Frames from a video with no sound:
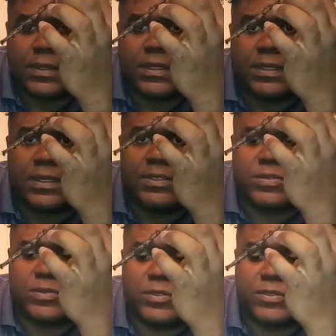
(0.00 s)
And
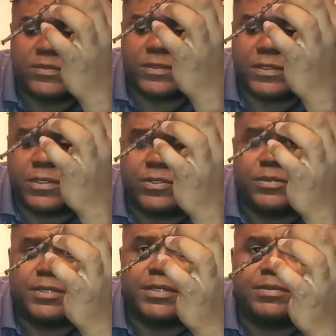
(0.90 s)
these roots for the
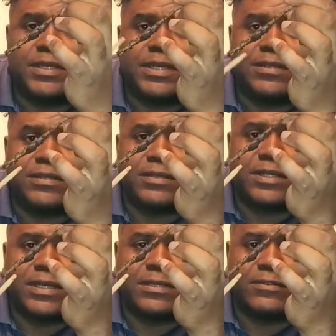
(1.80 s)
goji berry plant, they're
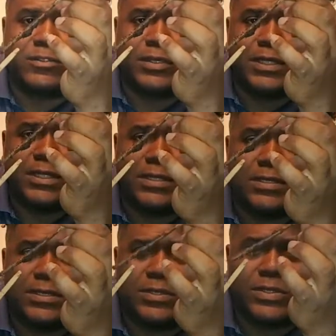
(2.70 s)
kind of
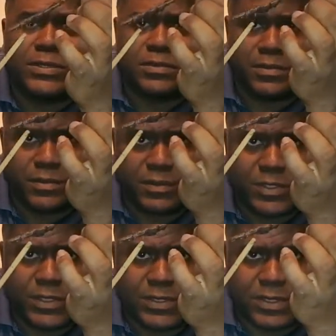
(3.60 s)
translucent.
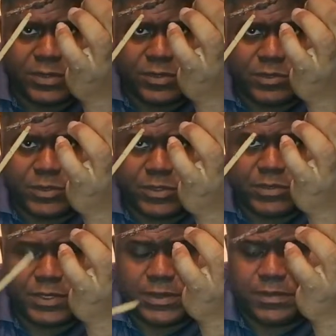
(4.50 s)
You can see through them a
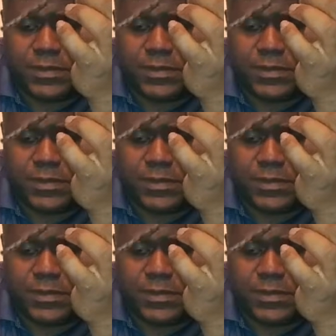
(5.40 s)
little bit.